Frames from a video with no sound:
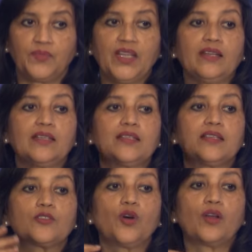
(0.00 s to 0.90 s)
that it
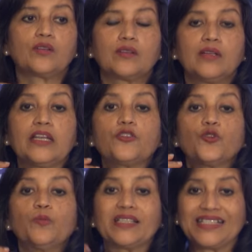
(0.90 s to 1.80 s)
does not lead
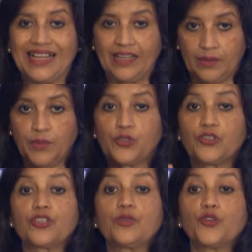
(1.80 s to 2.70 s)
to mis-selling, because
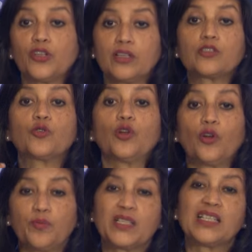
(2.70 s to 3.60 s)
distribution leads to a
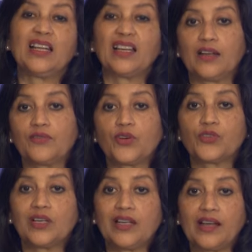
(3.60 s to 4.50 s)
lot of mis-selling, and
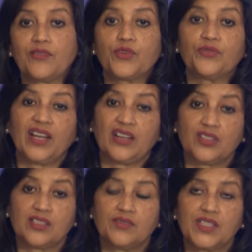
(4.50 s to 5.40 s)
unfortunately I come from
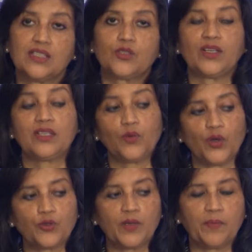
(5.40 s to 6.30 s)
financial services, so I didn't
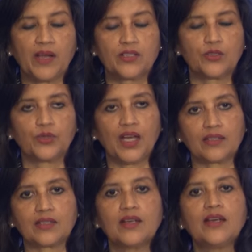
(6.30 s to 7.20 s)
want to be a party to that.